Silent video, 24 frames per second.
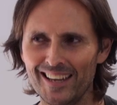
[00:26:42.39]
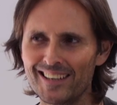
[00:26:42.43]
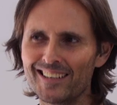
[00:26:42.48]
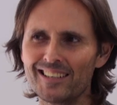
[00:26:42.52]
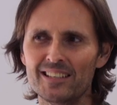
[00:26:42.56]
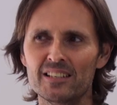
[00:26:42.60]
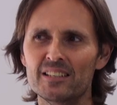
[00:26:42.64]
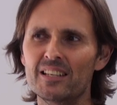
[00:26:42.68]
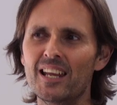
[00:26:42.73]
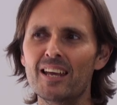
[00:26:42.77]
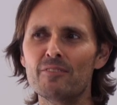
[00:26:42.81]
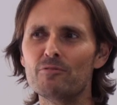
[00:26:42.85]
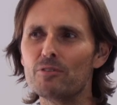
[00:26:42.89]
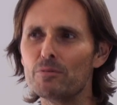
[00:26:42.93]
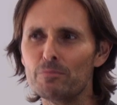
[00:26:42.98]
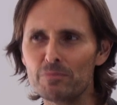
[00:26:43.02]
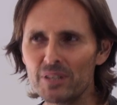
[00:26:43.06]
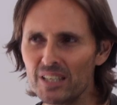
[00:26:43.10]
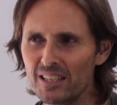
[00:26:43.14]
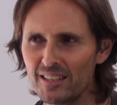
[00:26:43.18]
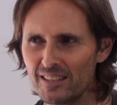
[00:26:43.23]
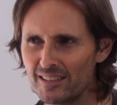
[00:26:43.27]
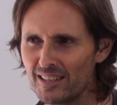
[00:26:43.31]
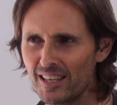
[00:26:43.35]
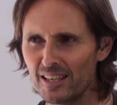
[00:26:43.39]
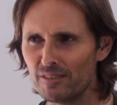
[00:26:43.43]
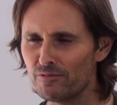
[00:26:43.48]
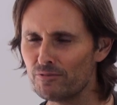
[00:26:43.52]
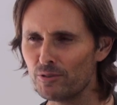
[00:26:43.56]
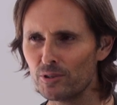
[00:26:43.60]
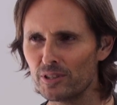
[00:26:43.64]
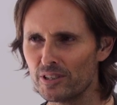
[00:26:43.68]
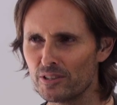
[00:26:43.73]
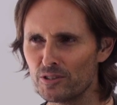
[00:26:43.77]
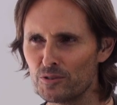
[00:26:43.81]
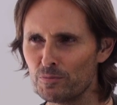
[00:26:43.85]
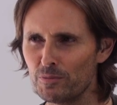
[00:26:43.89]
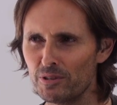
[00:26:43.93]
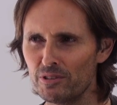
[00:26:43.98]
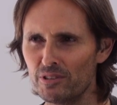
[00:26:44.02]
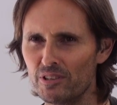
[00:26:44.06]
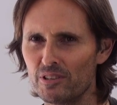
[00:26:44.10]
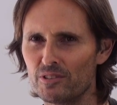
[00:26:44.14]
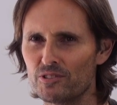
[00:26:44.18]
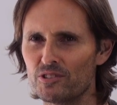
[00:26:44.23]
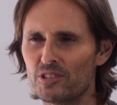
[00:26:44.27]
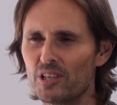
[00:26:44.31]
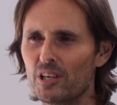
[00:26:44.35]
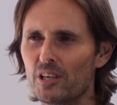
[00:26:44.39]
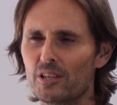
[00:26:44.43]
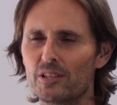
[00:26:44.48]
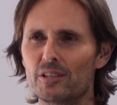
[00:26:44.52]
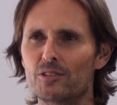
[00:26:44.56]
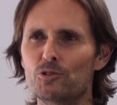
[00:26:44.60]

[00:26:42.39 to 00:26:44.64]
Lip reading: They can never be their full experience.